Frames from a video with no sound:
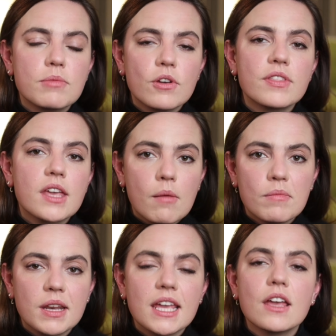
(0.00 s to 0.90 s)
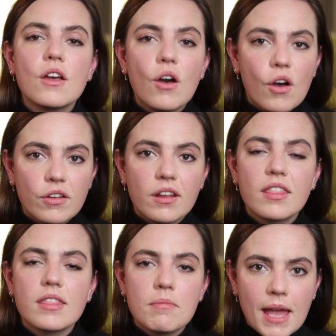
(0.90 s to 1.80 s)
put the company on
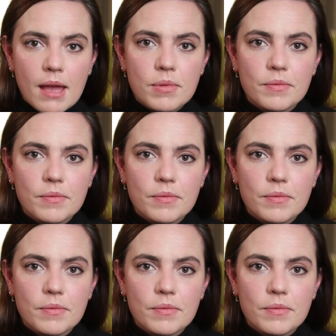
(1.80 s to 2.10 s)
the map.